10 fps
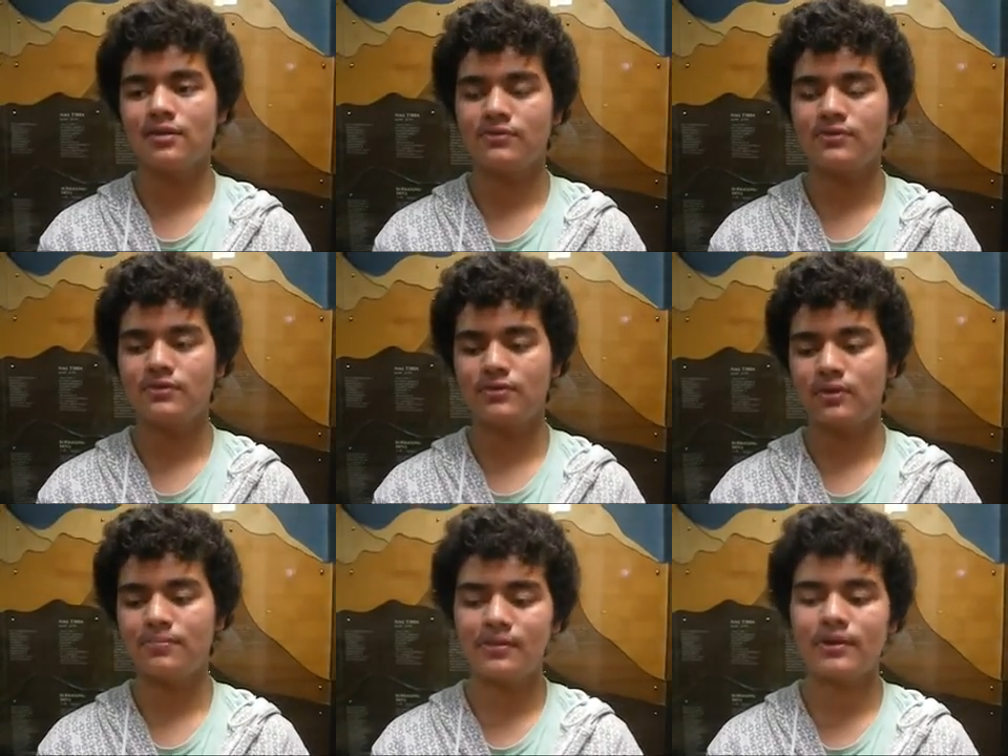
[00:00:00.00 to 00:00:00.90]
gives
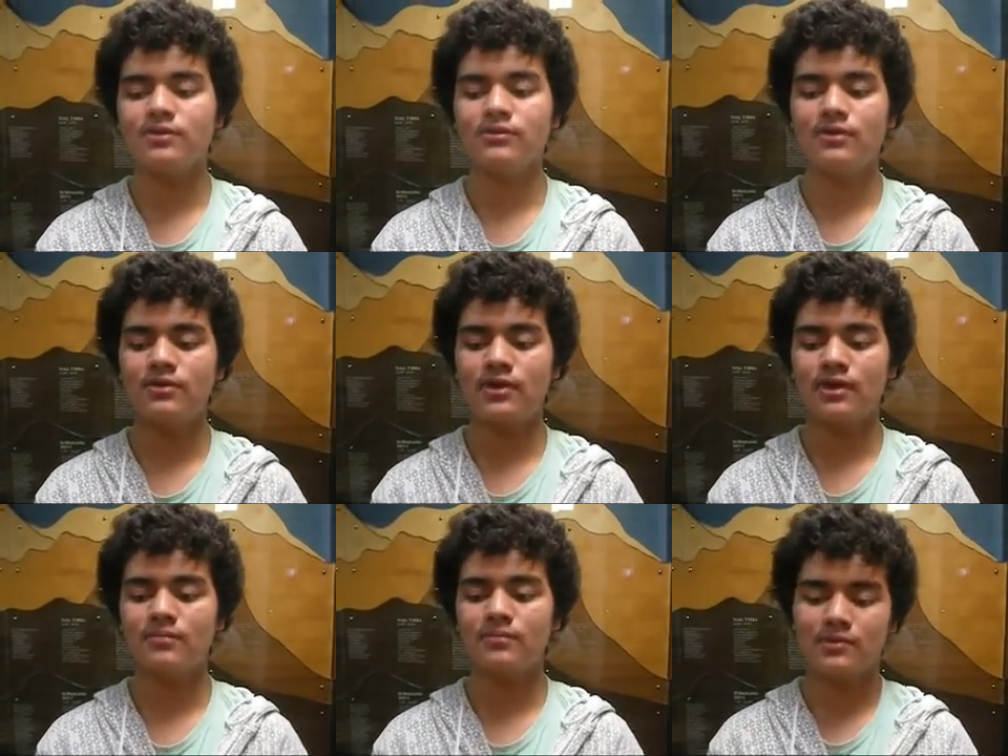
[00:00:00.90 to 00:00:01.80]
you a place where you
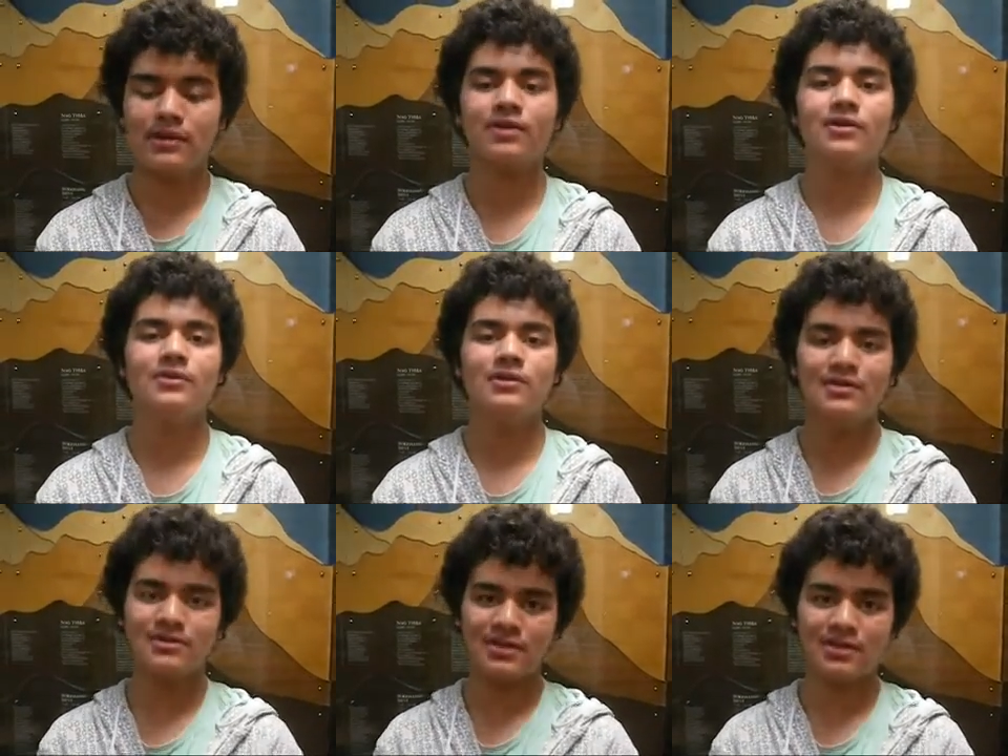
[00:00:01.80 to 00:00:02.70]
can take your own
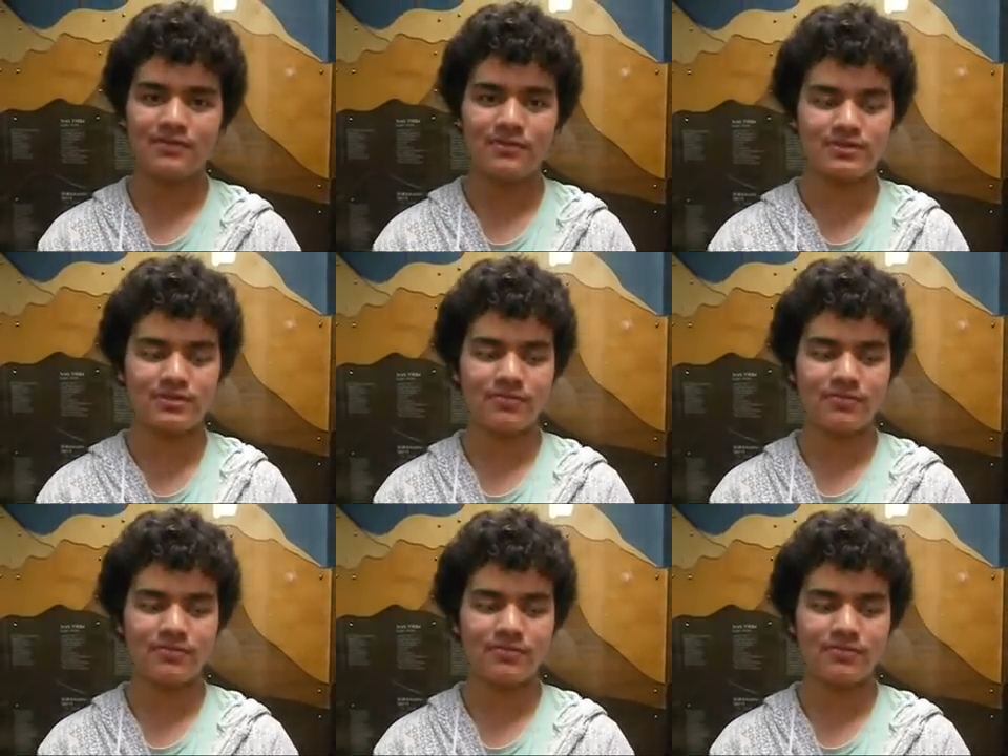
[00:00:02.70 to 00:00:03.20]
initiative